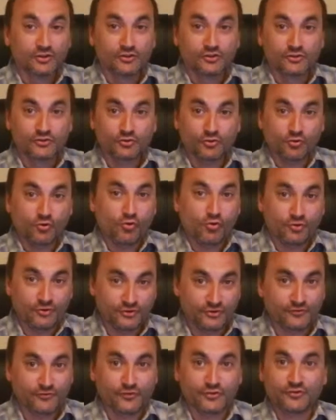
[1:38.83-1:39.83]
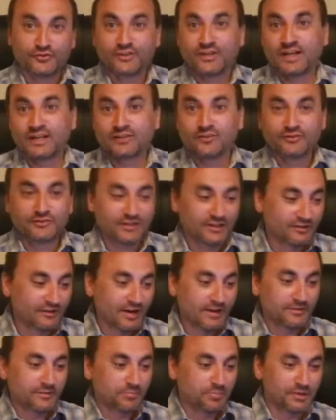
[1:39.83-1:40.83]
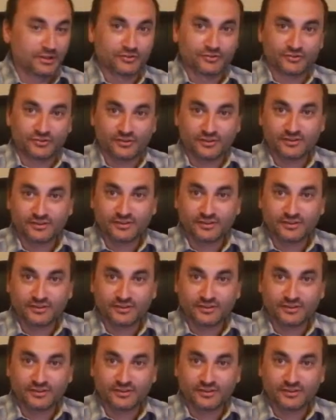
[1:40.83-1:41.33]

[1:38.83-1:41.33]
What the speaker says: So of course the first thing I do is I grab the plunger,